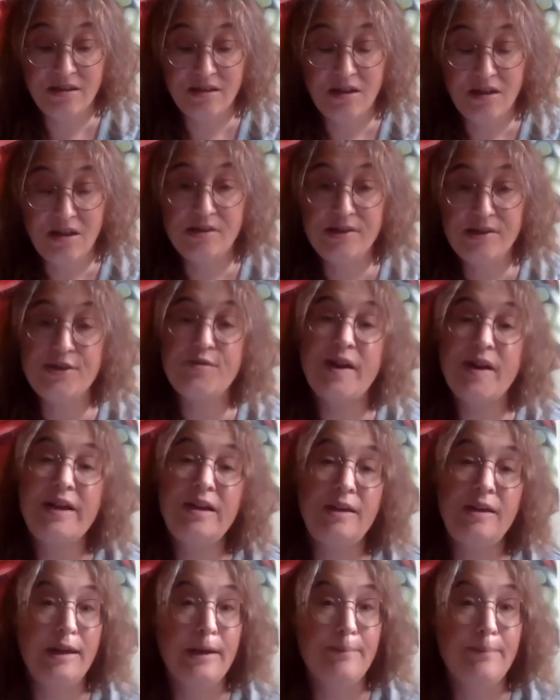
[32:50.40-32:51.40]

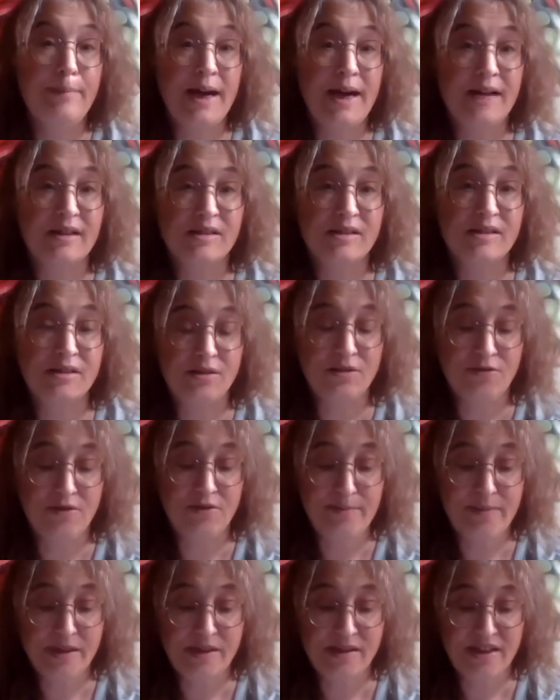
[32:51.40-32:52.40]
straightening backs and
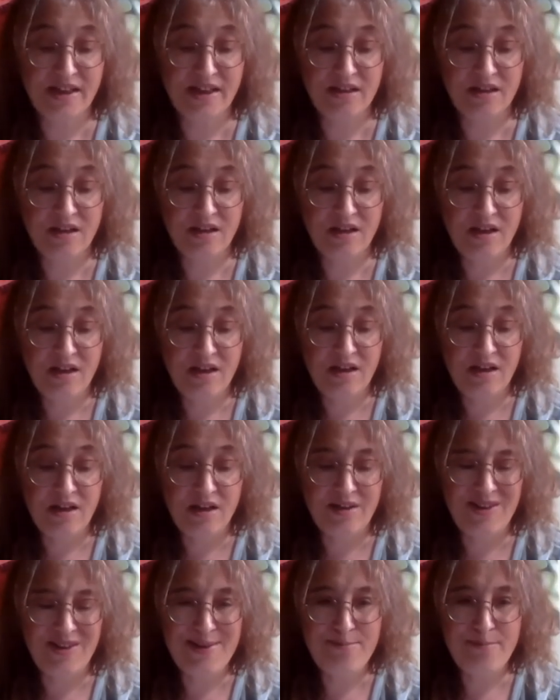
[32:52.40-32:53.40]
grimacing,
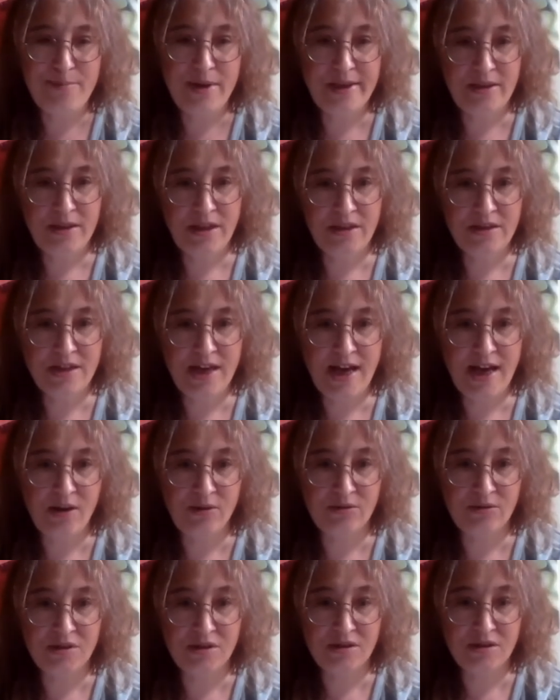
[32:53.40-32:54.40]
then bending
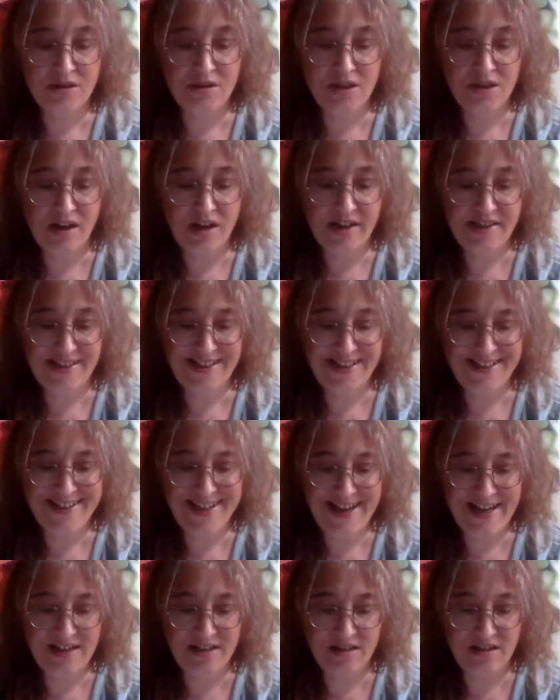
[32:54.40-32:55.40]
down to tidy
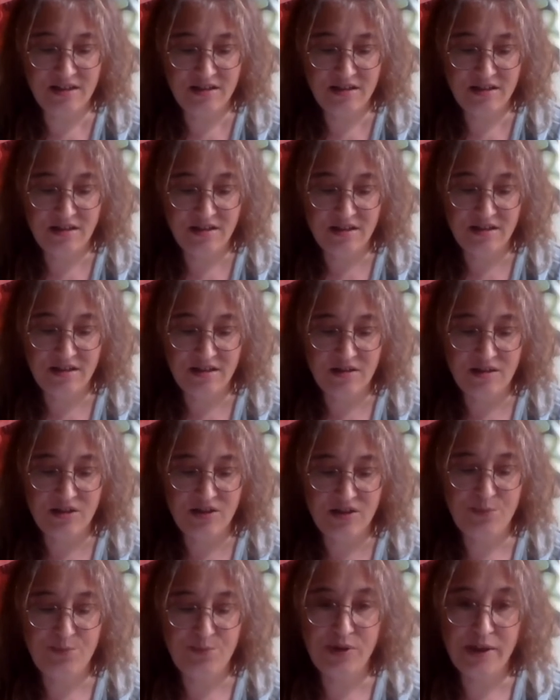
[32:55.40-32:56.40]
again,
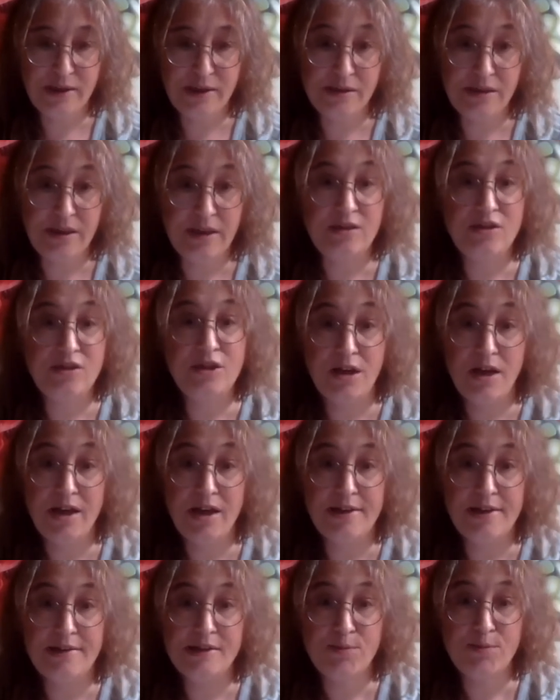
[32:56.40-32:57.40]
depressing
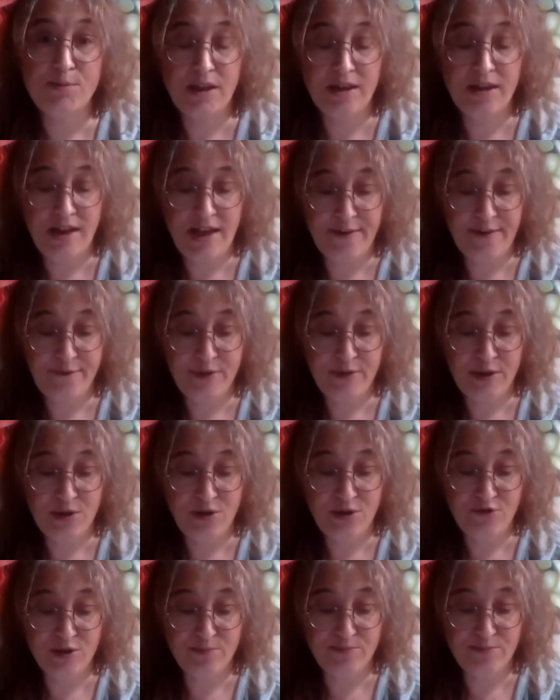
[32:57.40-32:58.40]
chairs with
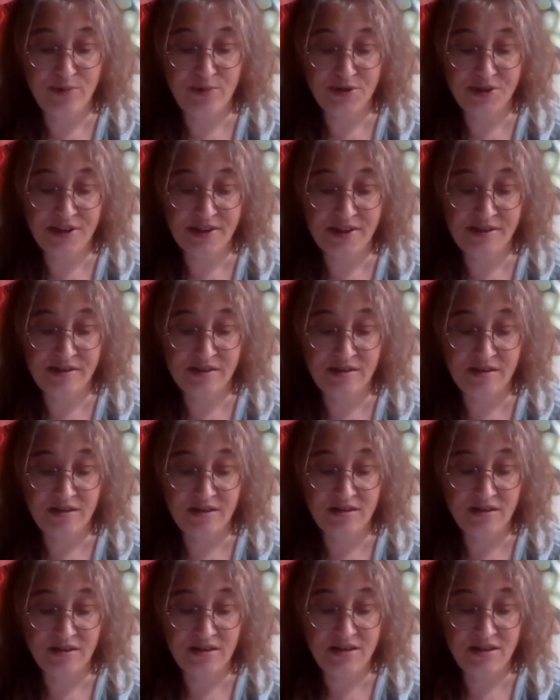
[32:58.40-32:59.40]
leftover bodies,
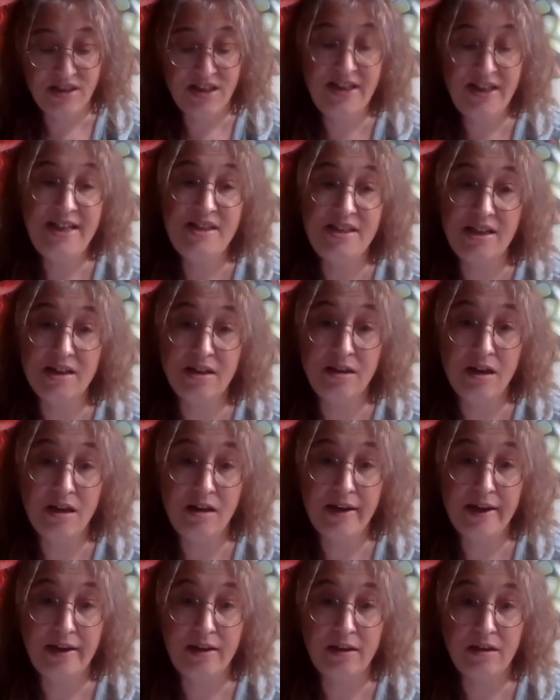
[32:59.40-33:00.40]
deleting a
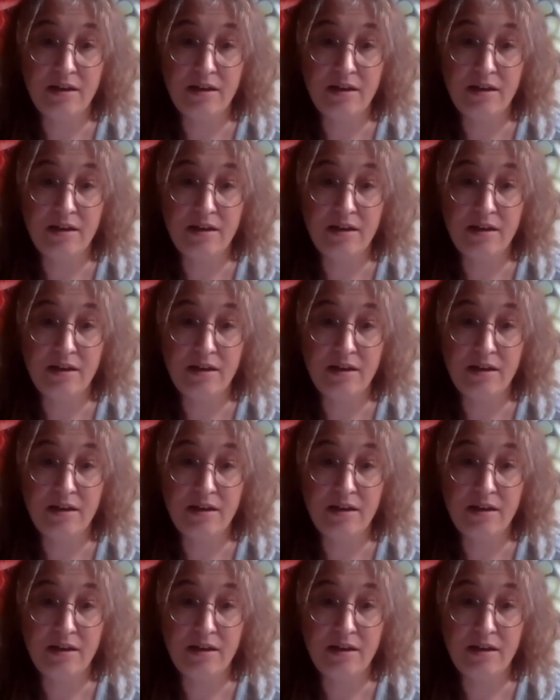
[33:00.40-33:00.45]
line,